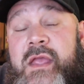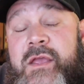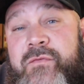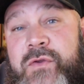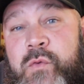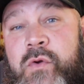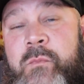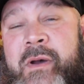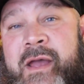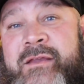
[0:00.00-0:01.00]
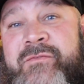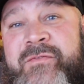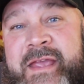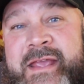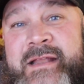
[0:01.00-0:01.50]
If you are buying
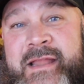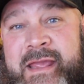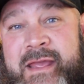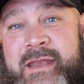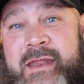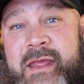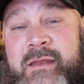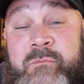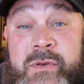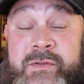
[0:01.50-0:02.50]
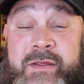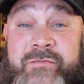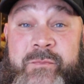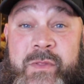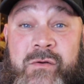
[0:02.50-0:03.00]
vacant land and building
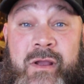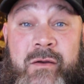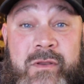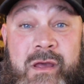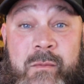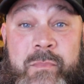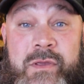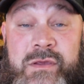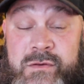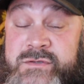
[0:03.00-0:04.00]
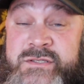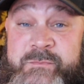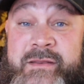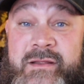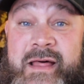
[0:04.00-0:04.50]
from the ground up, you'll
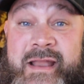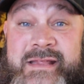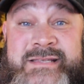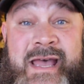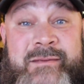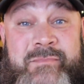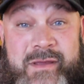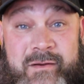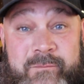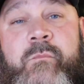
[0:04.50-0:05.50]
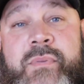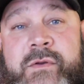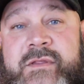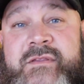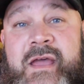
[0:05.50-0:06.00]
spend a lot of time there.
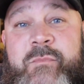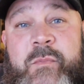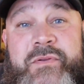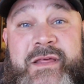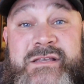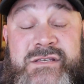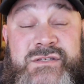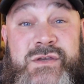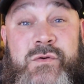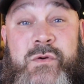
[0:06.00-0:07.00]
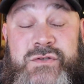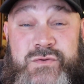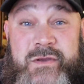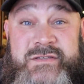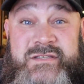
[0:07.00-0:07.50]
Build the type of places you
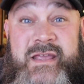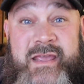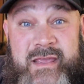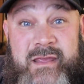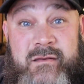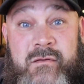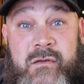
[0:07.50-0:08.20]
enjoy staying in.